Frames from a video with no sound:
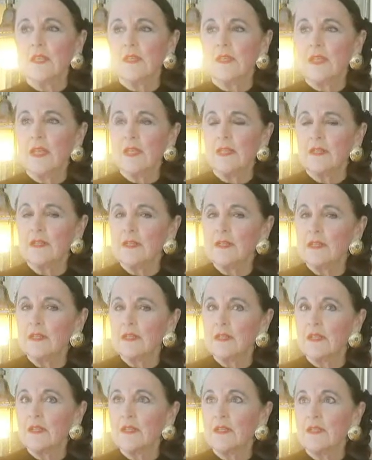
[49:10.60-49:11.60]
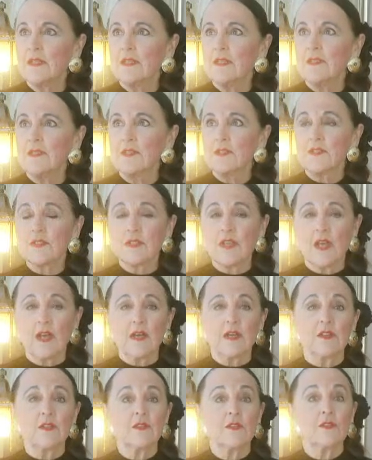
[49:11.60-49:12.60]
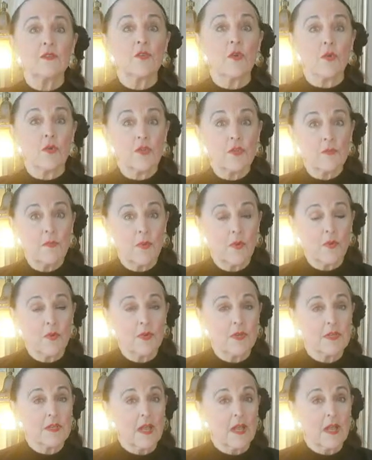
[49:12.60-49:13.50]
and is Northport